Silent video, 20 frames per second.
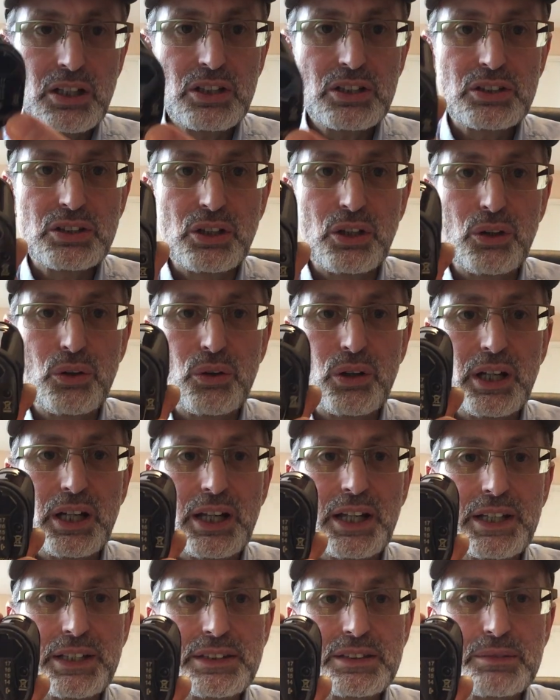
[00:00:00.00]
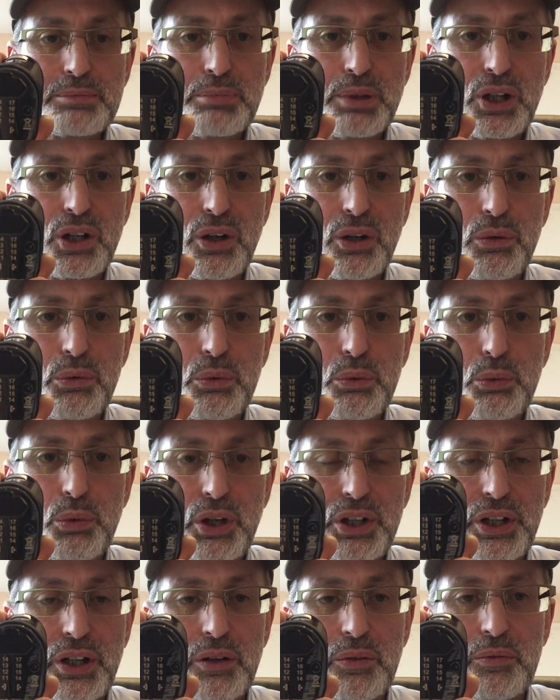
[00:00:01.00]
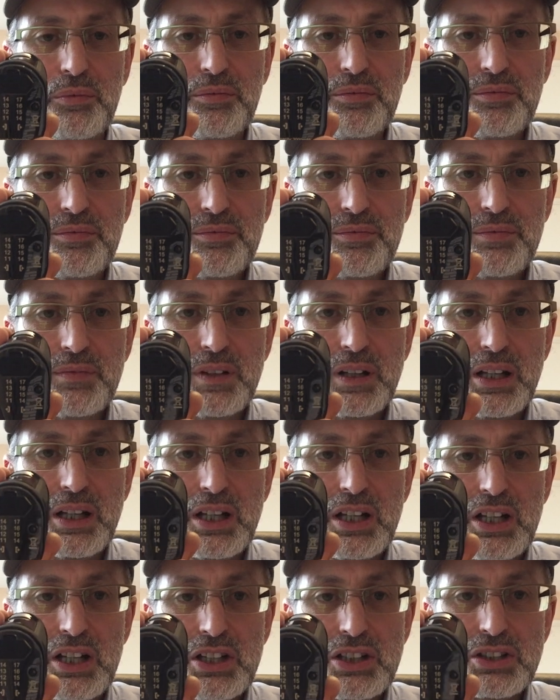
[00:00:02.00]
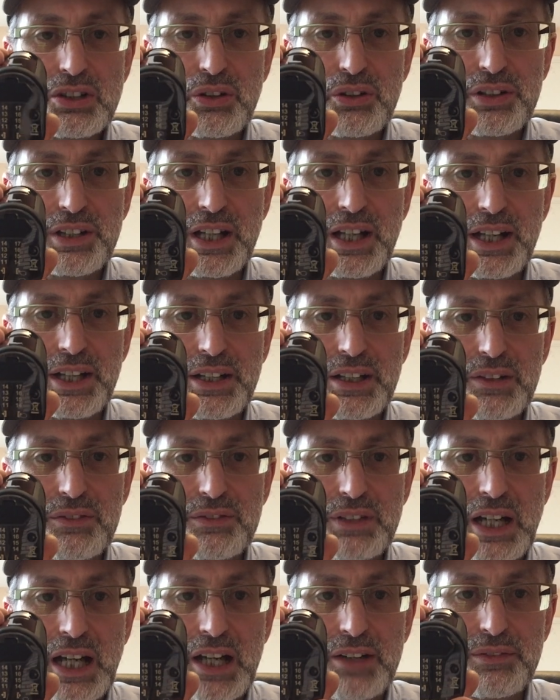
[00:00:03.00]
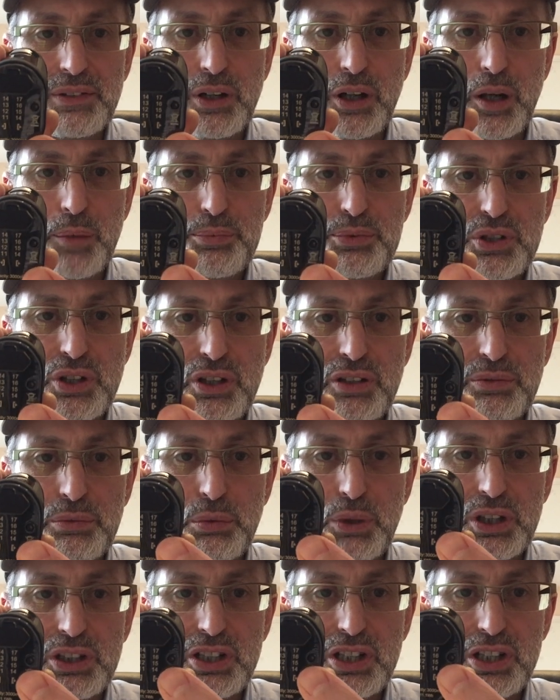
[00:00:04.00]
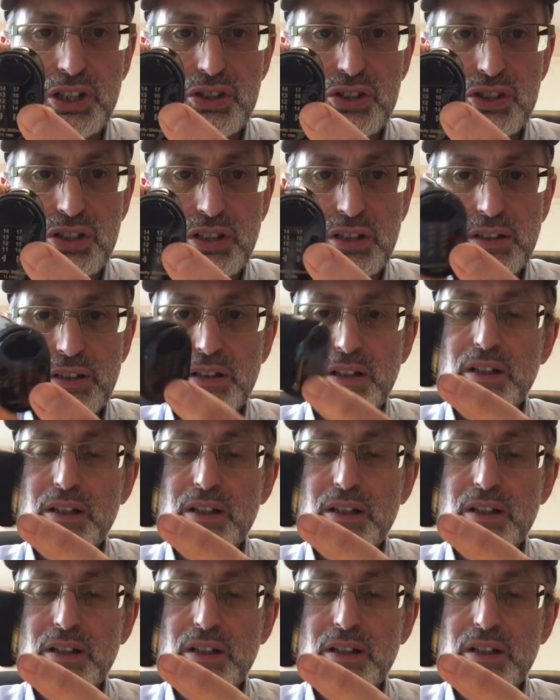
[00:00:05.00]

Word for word: so it's below 1 ohm. So then you have an option of wattage,